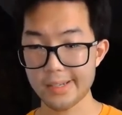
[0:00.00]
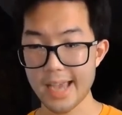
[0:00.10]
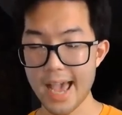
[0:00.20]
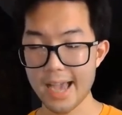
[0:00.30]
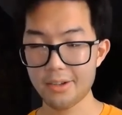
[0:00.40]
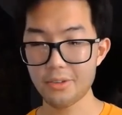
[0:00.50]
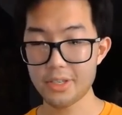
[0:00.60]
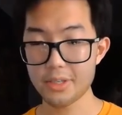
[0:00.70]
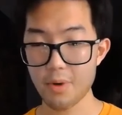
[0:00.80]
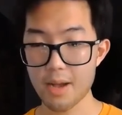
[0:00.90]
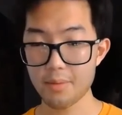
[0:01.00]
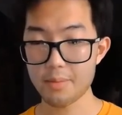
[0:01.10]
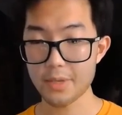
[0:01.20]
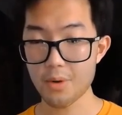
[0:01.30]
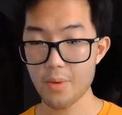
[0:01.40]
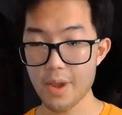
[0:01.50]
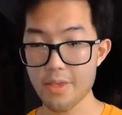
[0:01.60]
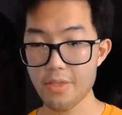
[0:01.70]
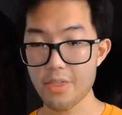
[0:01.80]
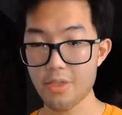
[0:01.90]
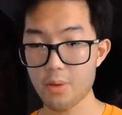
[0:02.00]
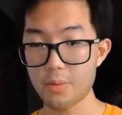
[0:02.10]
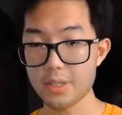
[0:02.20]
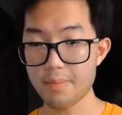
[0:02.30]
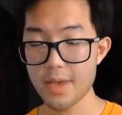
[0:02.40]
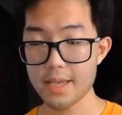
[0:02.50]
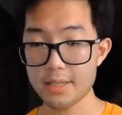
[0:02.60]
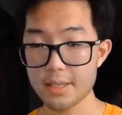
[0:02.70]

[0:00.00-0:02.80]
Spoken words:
tackle these problems in a way that they thought was the best.